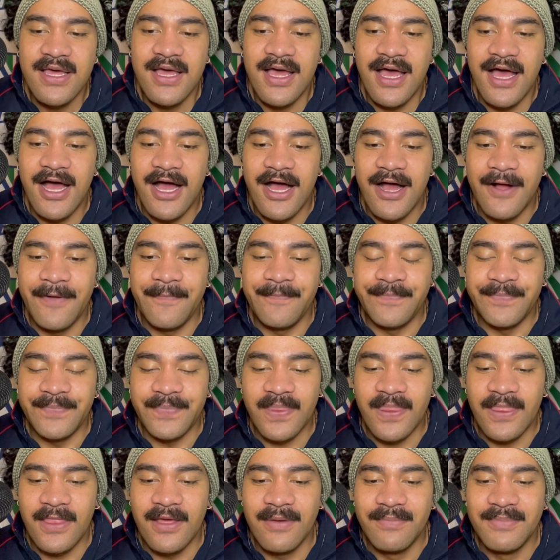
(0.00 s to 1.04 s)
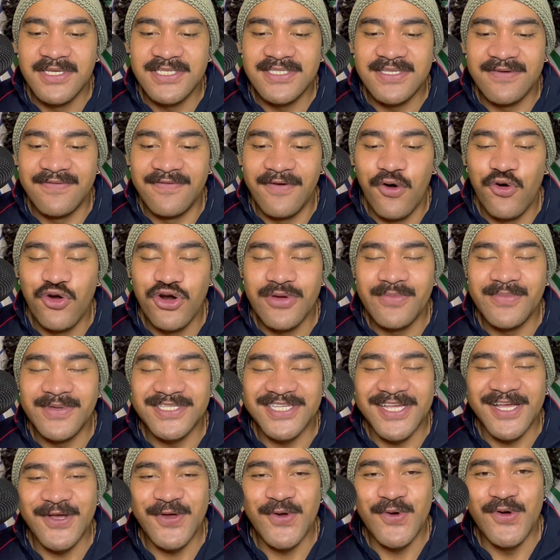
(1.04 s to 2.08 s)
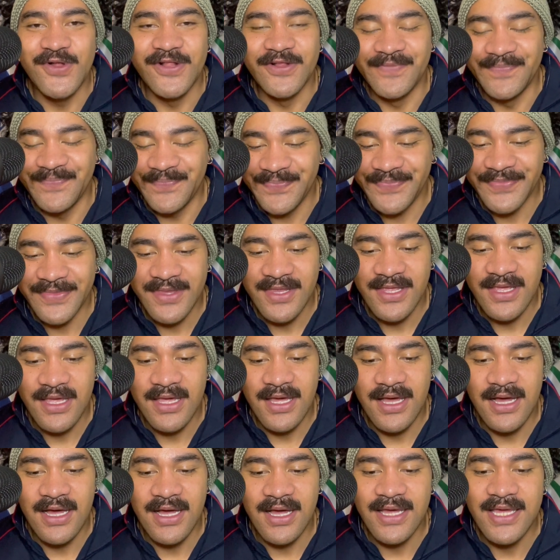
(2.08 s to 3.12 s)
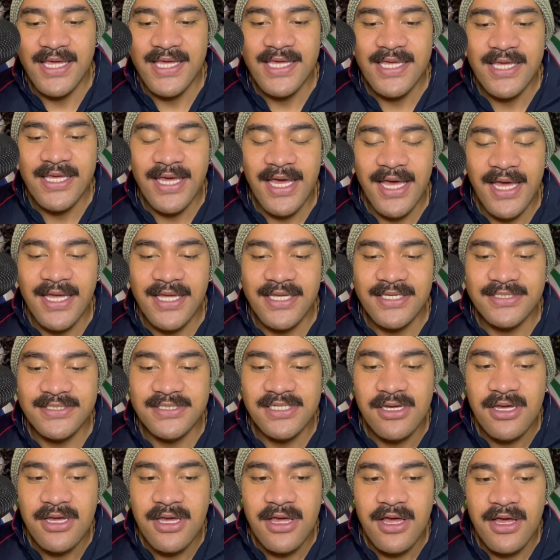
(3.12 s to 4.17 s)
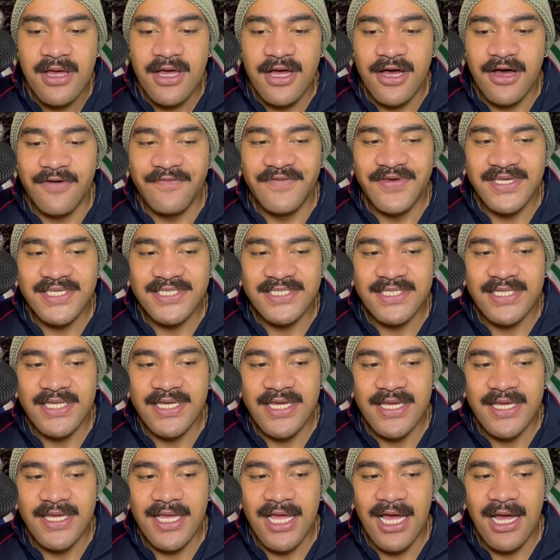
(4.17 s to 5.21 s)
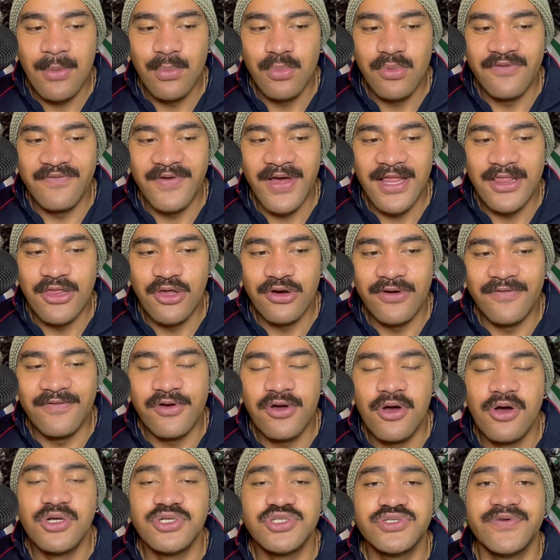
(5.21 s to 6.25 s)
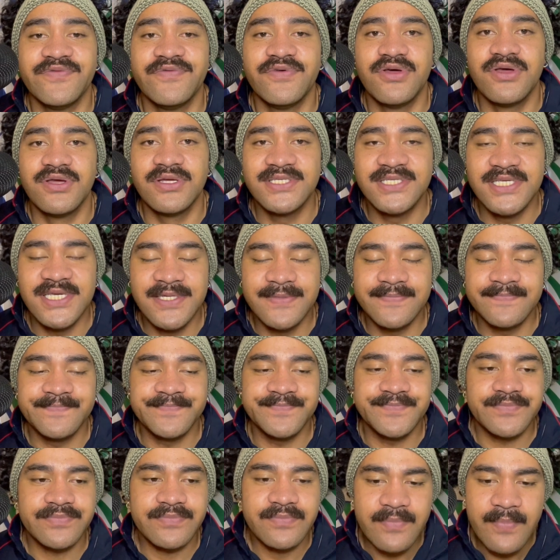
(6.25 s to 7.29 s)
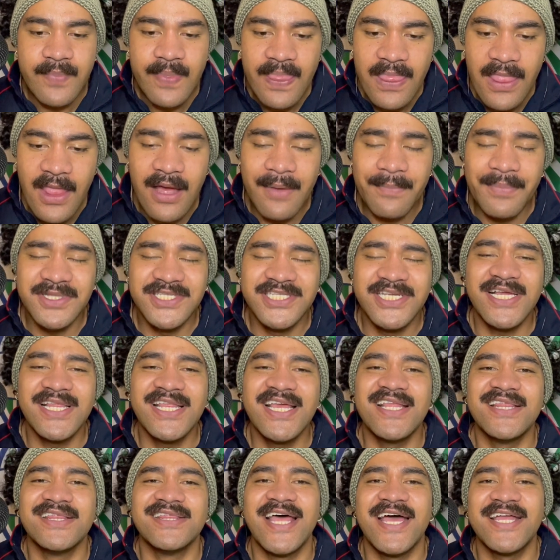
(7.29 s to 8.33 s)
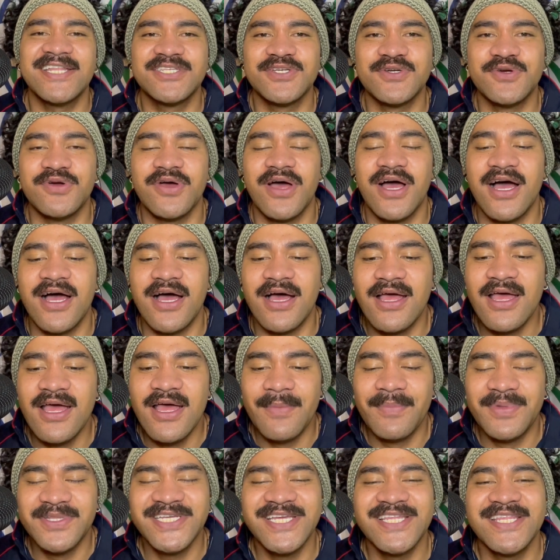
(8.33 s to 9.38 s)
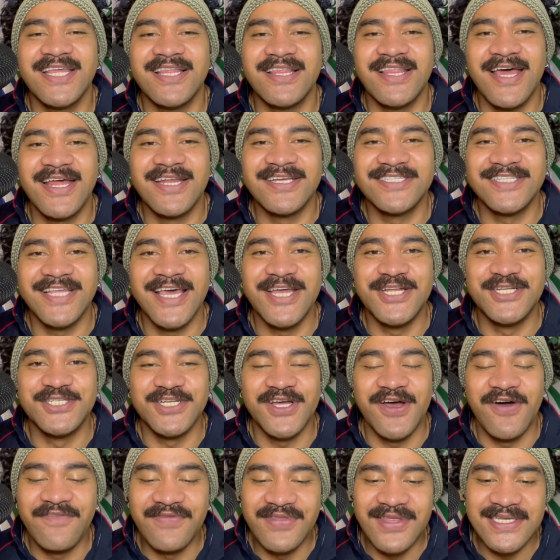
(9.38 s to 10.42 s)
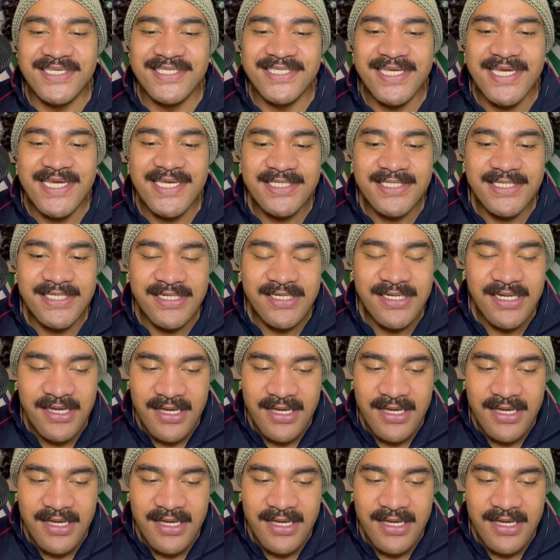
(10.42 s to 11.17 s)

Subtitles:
Mr. Fold'em, as I call him. He has obviously come with a lot of controversy, particularly in the latter stages of the season.